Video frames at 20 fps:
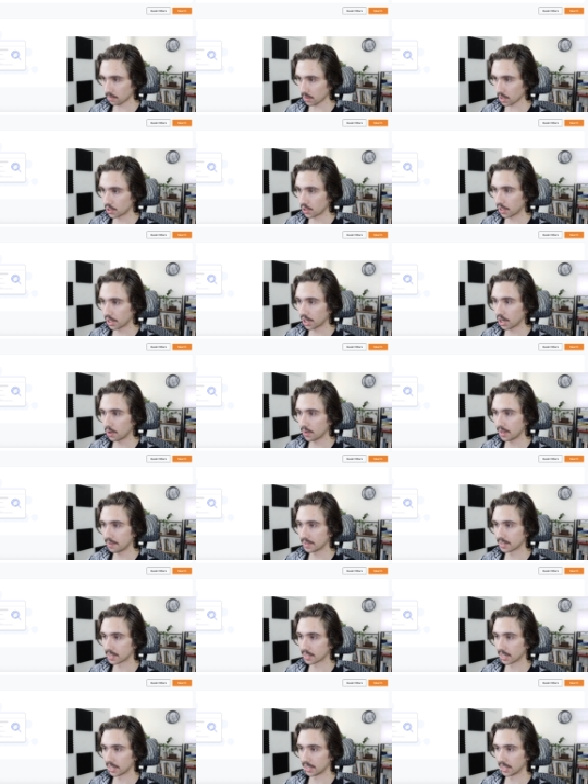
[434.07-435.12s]
You could go even
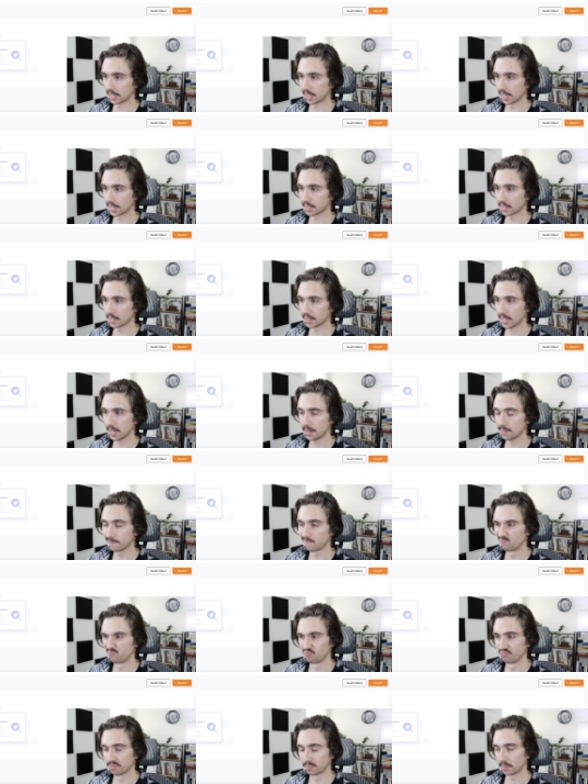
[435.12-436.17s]
slightly less than that.
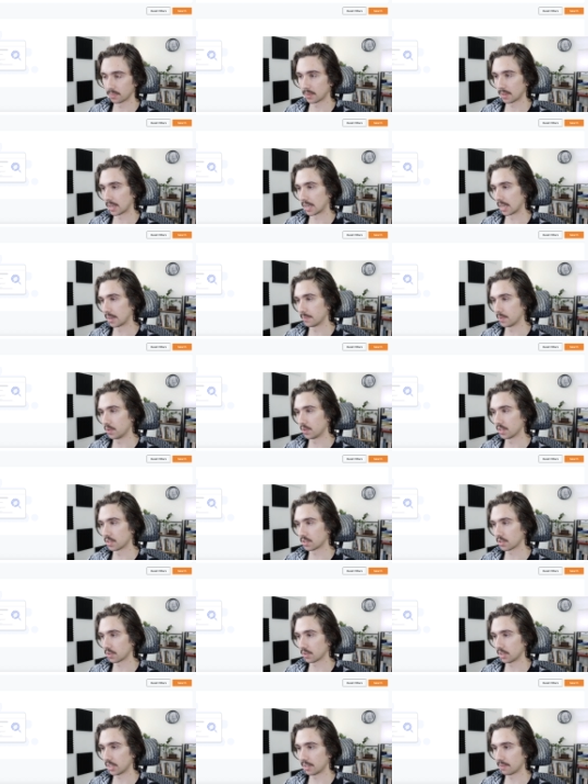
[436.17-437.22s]
Um, you could
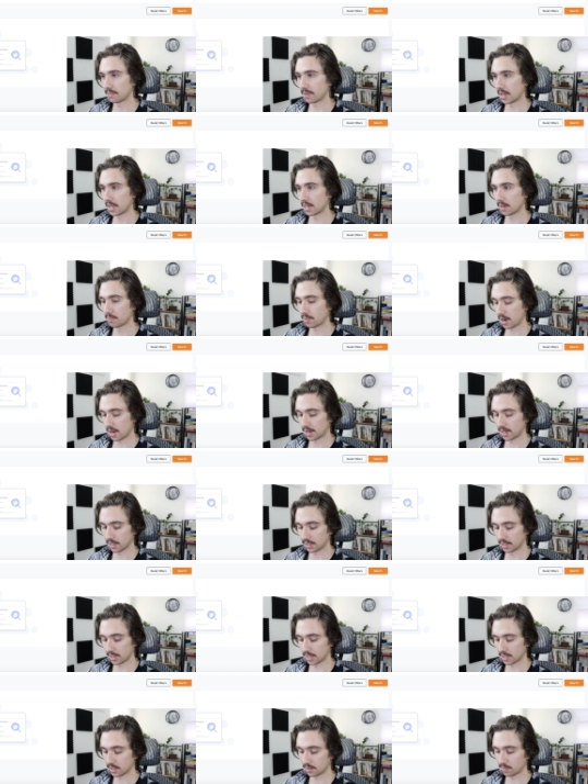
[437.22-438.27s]
certainly find a product
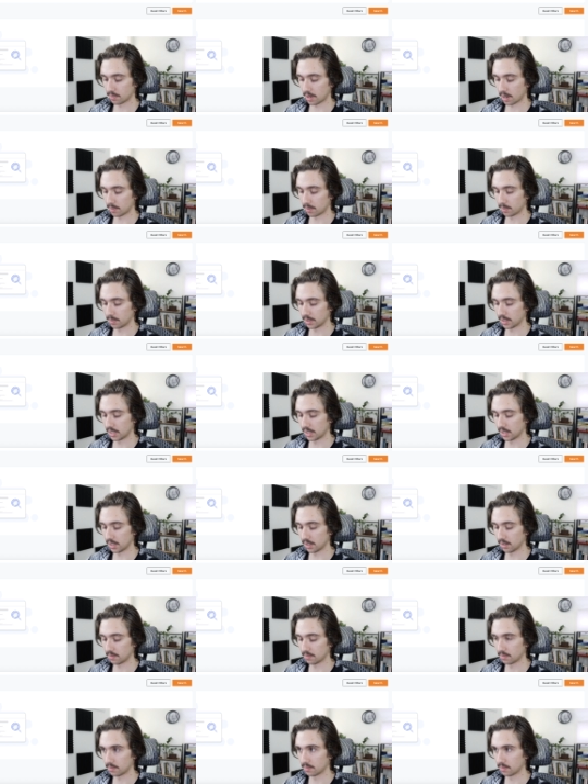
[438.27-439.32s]
that's
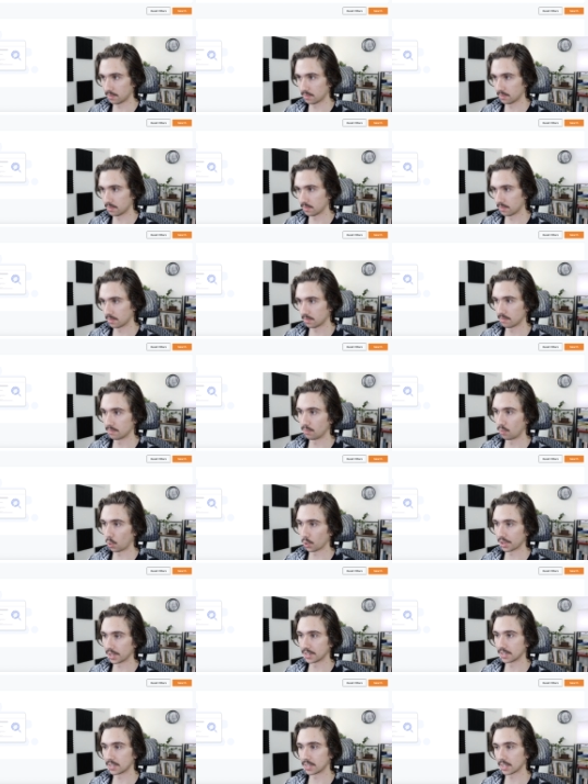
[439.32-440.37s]
probably more
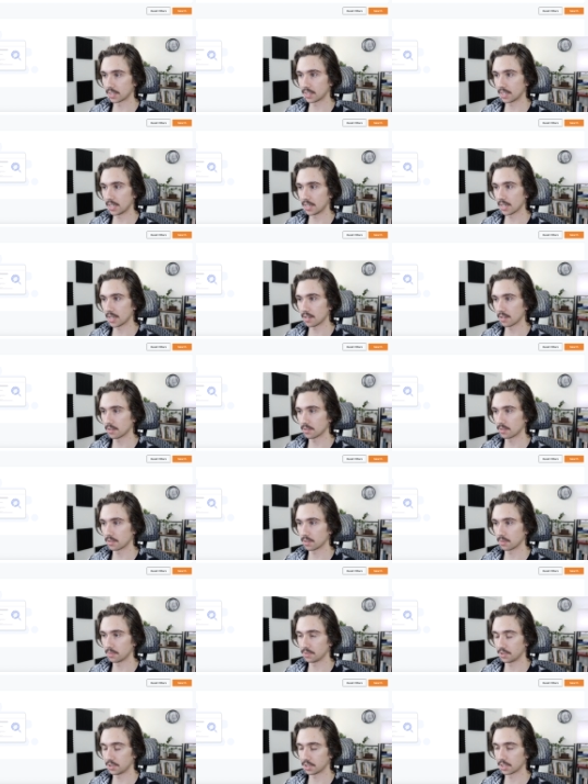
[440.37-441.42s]
than sixteen dollars. So
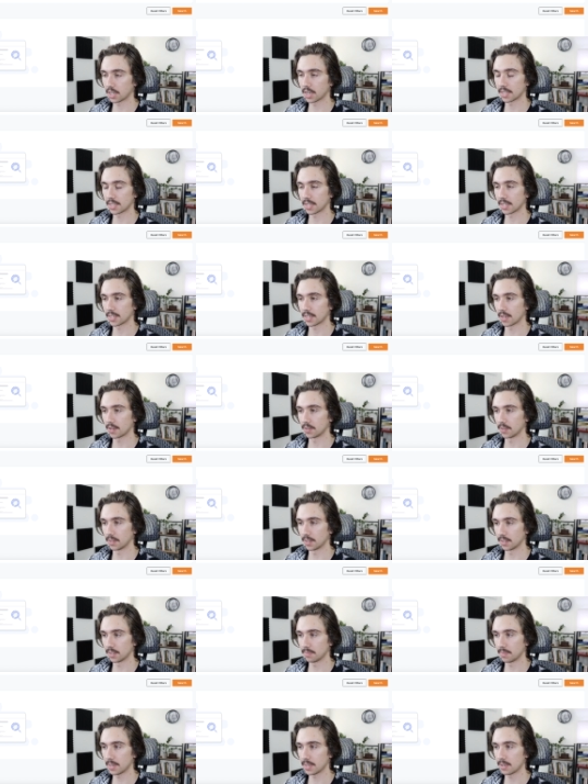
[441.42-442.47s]
we'll just cut that down a
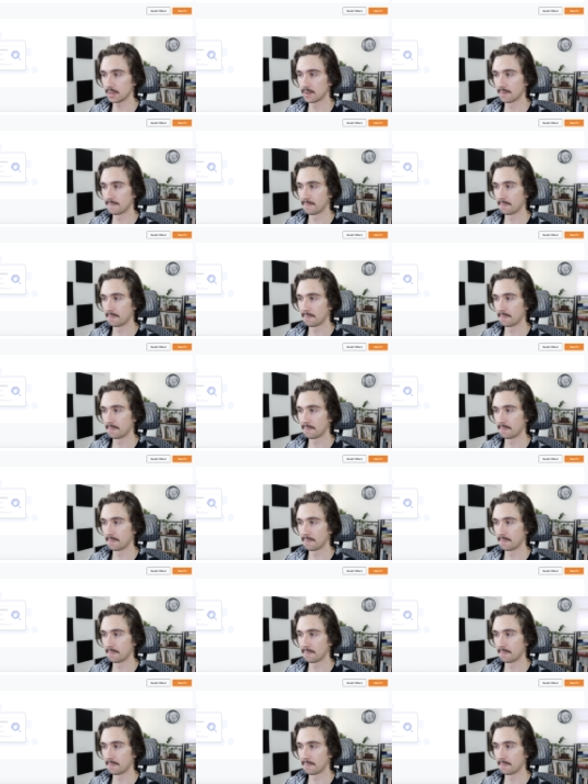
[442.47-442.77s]
little bit.